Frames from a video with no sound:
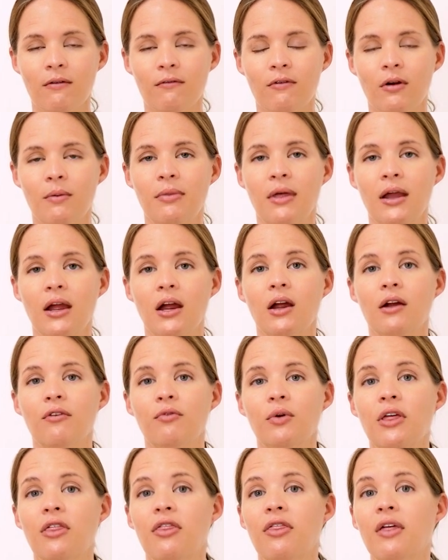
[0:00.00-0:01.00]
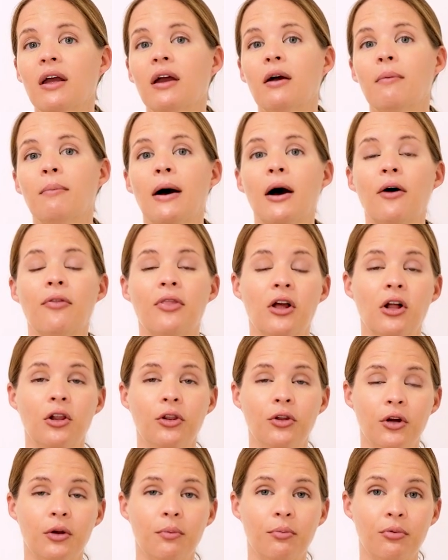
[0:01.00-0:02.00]
From there, if we think about the
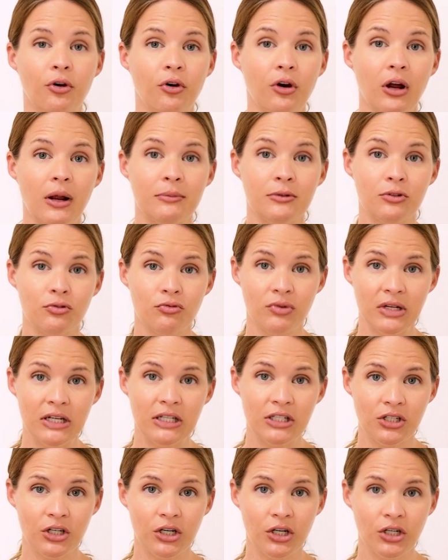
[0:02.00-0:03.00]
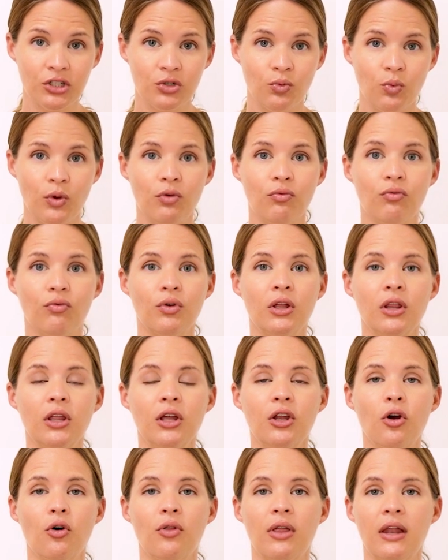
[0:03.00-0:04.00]
ALERT program's research, we
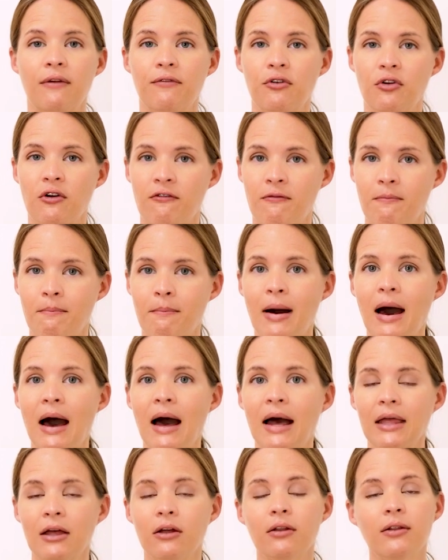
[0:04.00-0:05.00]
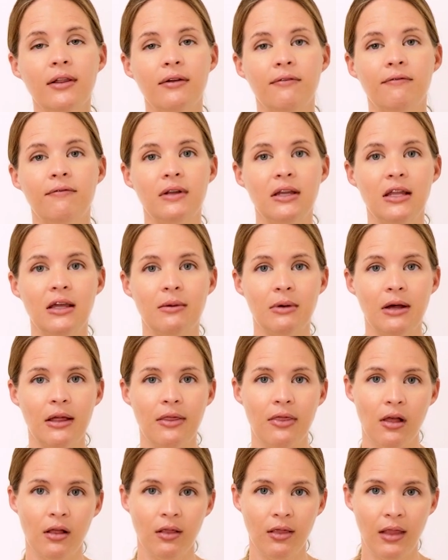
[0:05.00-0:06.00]
really know that if you have mild lymphedema
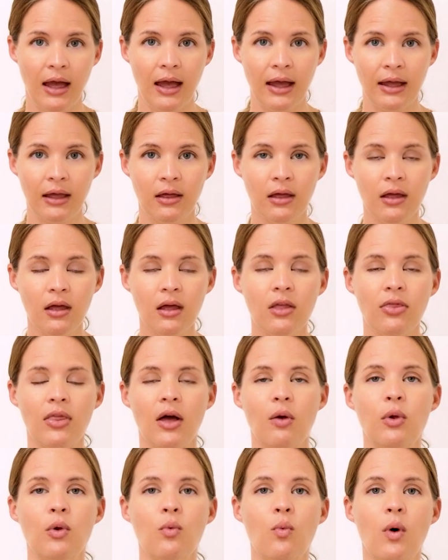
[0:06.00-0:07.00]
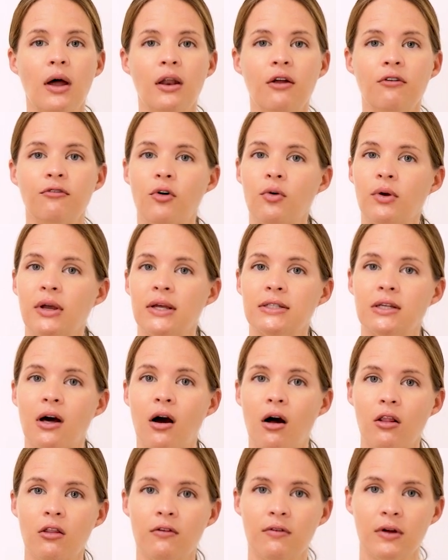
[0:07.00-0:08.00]
in the leg, that we want to focus
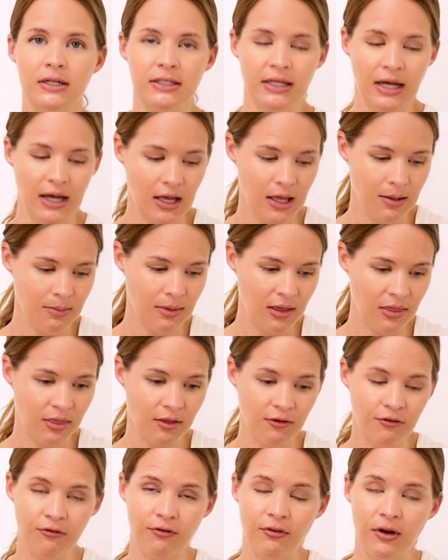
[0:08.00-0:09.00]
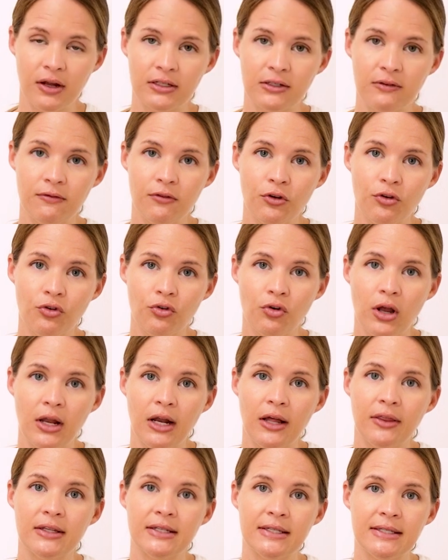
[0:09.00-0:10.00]
all of our time in the front of the groin
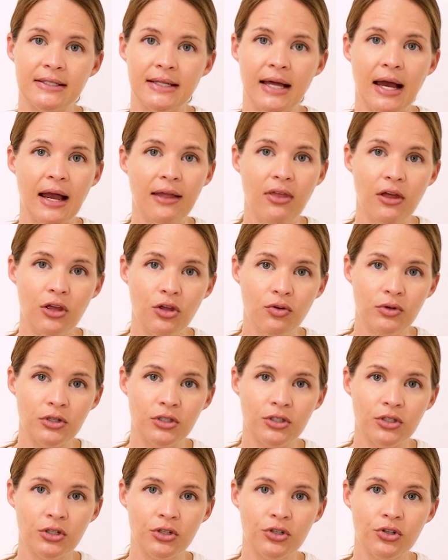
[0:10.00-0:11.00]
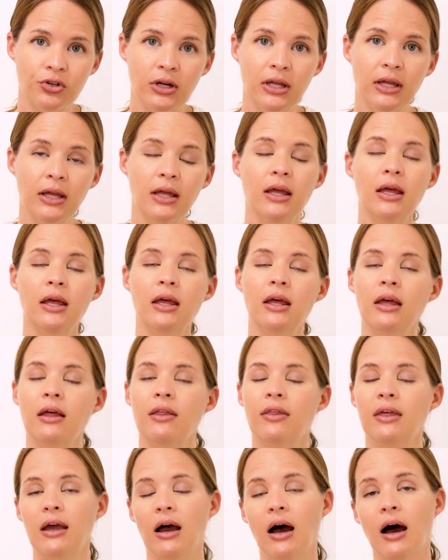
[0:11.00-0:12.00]
on the side that you had surgery,
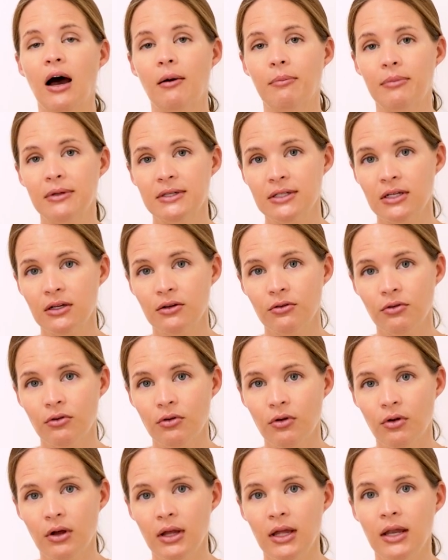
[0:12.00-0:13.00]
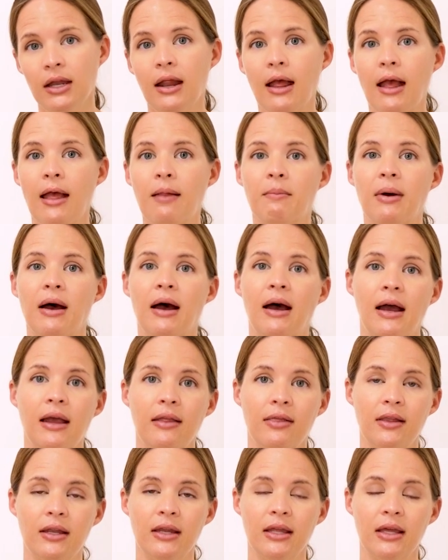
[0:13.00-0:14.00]
the opposite groin, and
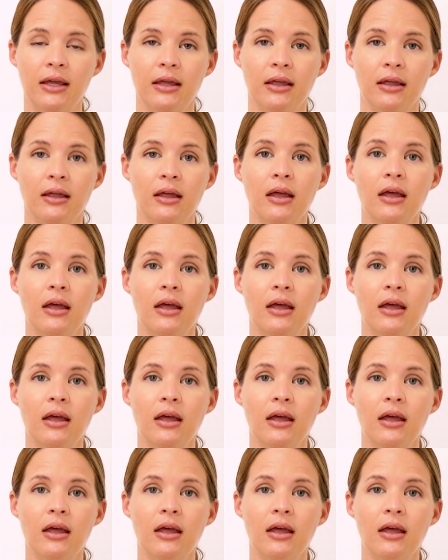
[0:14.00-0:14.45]
behind the knee.